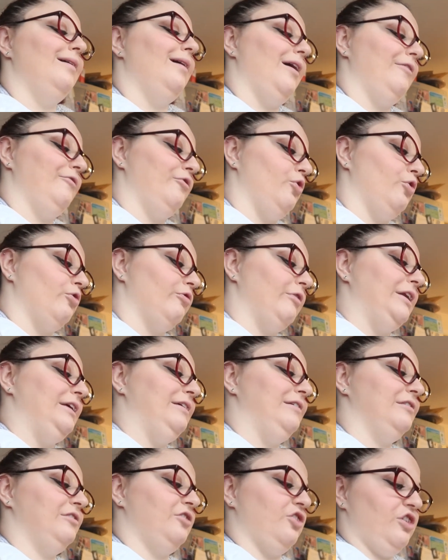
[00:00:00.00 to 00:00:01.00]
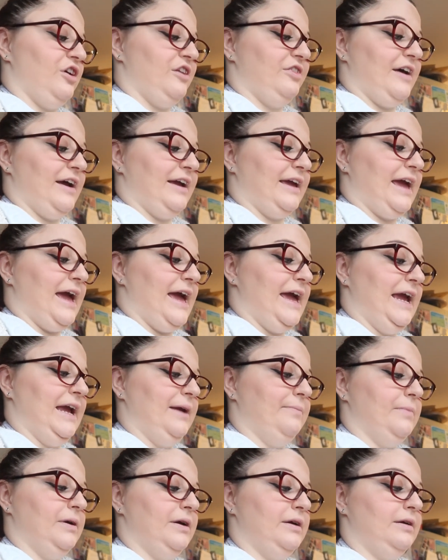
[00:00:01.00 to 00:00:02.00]
I've already started that
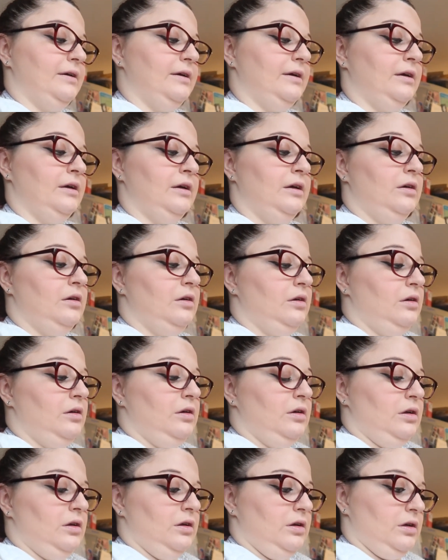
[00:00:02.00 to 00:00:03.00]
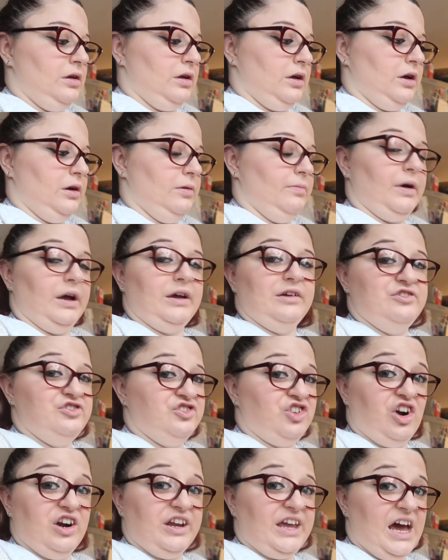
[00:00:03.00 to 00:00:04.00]
game. But I can
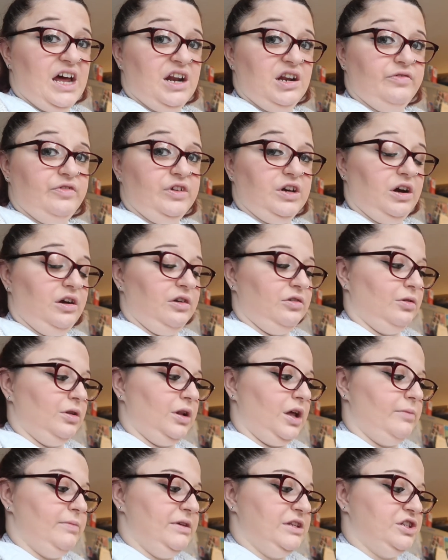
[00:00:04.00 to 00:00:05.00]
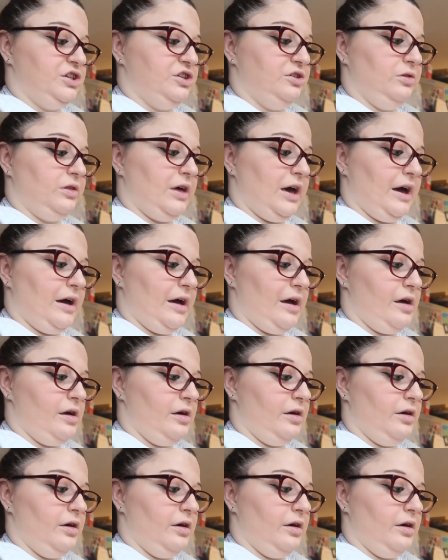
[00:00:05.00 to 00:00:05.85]
start again if you guys would like me to do that.